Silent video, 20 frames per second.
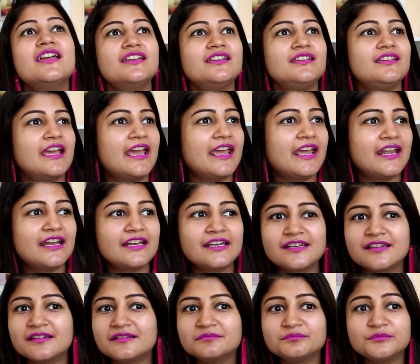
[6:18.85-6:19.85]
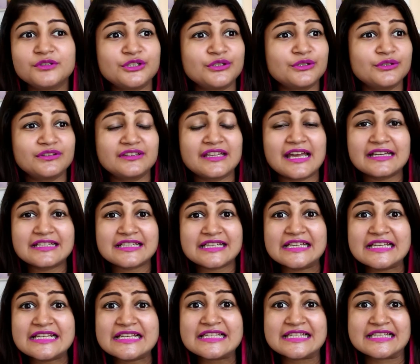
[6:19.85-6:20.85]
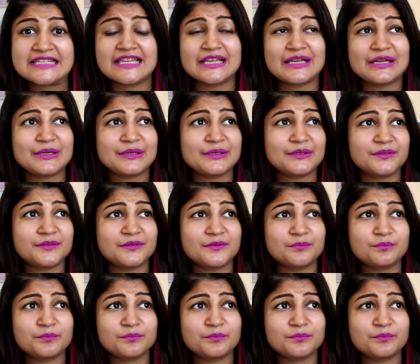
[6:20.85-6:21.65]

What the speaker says: And, you know, that is the,